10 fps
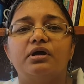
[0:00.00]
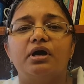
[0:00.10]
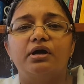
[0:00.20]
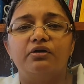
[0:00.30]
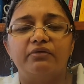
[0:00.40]

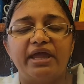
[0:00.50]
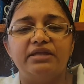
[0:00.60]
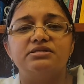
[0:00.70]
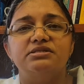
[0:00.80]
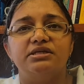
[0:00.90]
a
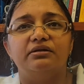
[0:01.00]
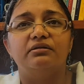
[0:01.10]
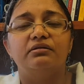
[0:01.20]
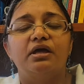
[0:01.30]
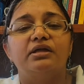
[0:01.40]
great
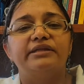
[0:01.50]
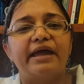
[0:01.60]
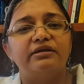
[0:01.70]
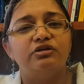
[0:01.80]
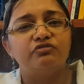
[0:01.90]
deal.
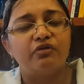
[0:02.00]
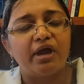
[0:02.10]
Thank you for